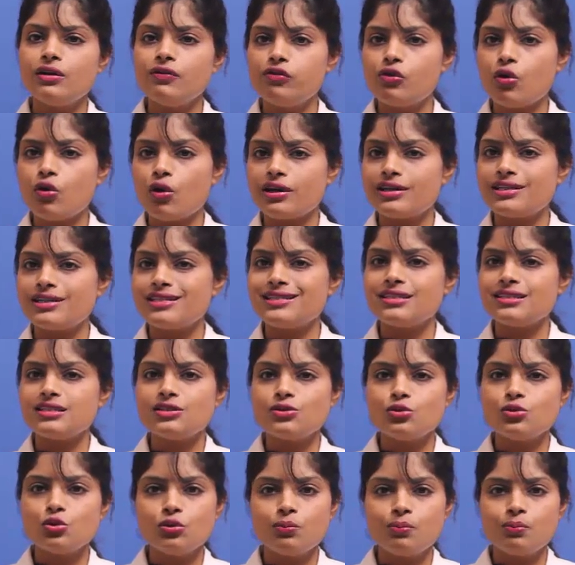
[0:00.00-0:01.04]
a
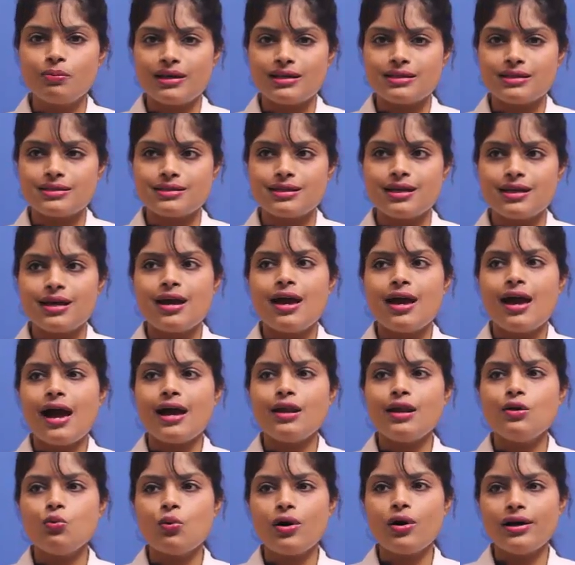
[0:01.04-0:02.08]
fluorinated toothpaste
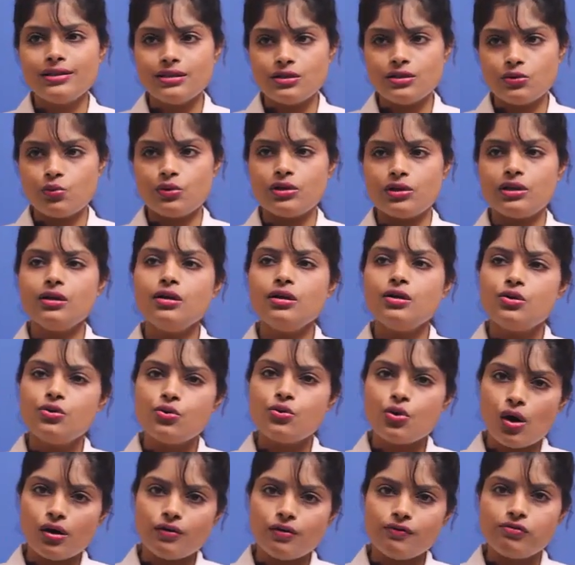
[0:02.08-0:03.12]
and once with a
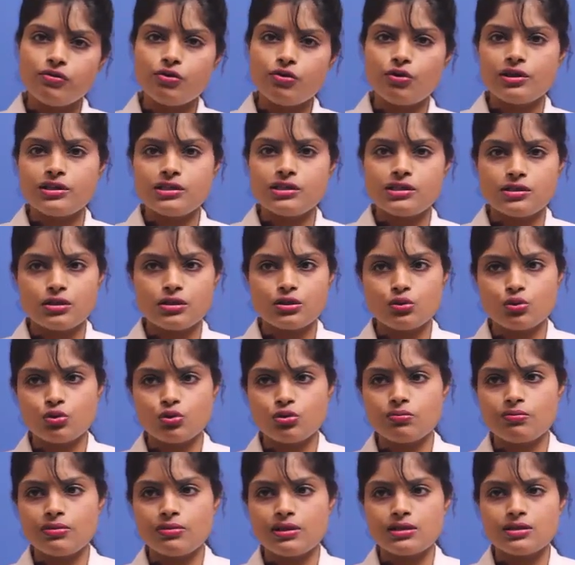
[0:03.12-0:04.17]
non-fluorinated
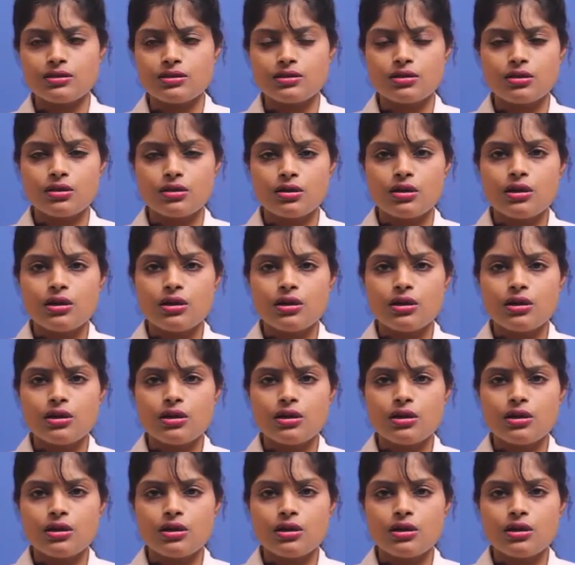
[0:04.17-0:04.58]
toothpaste.